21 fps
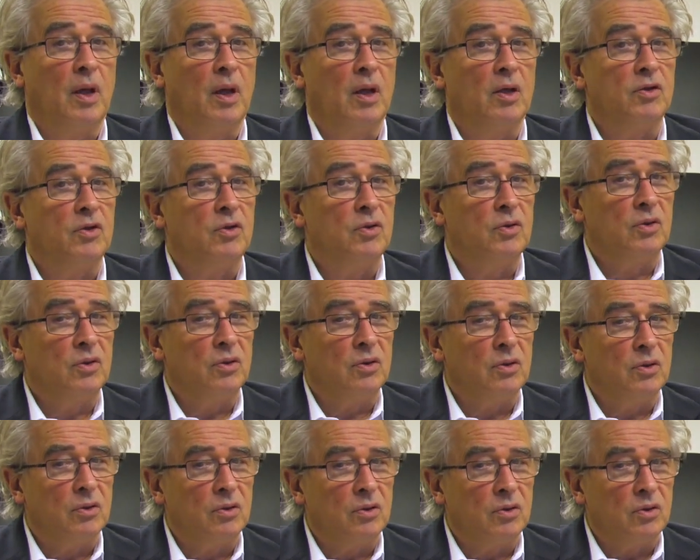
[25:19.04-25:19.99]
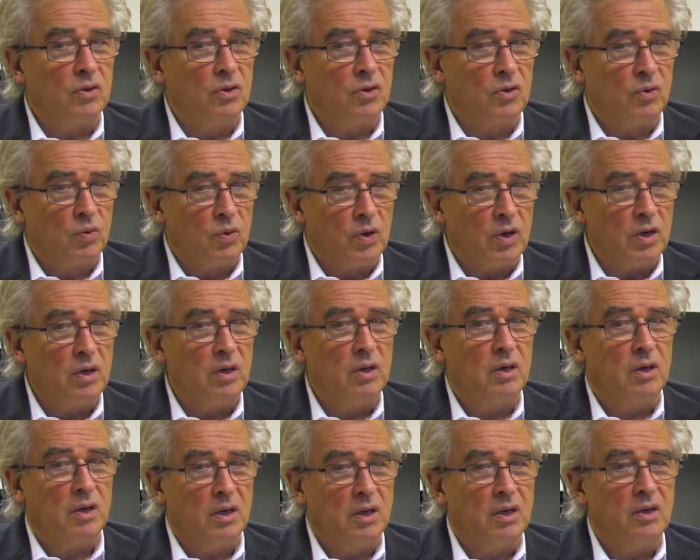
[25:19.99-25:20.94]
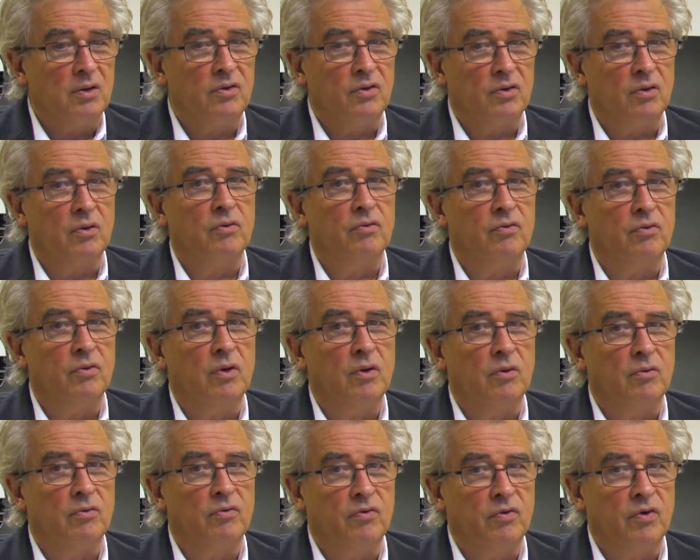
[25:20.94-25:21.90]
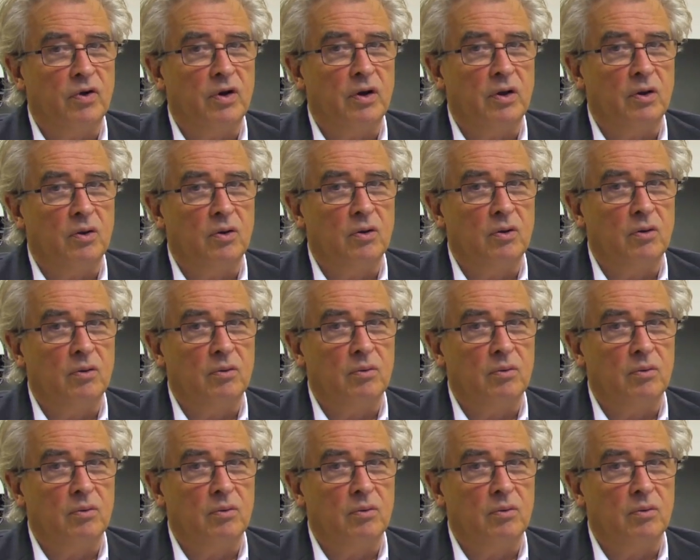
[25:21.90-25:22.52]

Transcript: And Sweden is a very